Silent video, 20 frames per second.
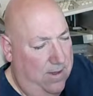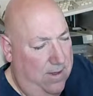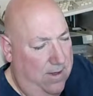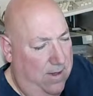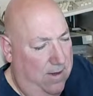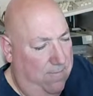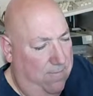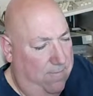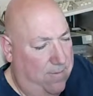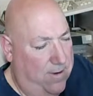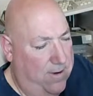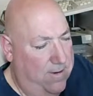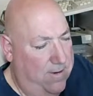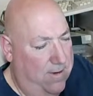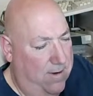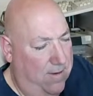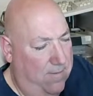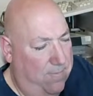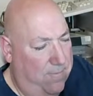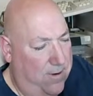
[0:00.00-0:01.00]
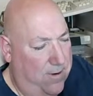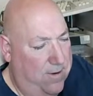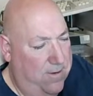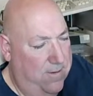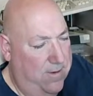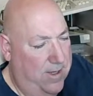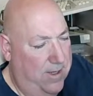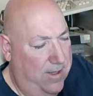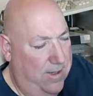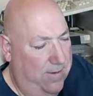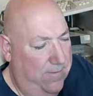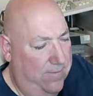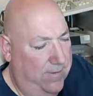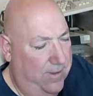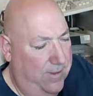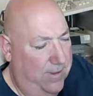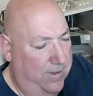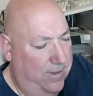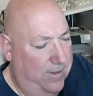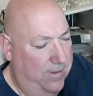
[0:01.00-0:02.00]
I broke it, I
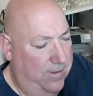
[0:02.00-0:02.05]
think.